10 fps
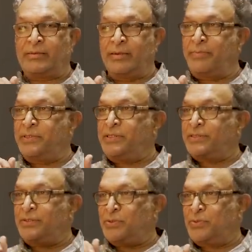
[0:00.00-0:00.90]

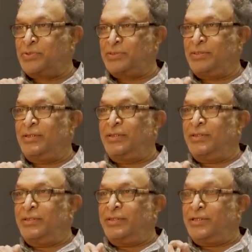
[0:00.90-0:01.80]
appreciation course
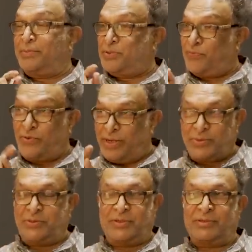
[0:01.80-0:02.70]
that before I
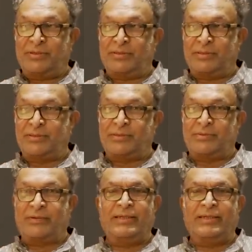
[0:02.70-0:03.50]
could join the institute.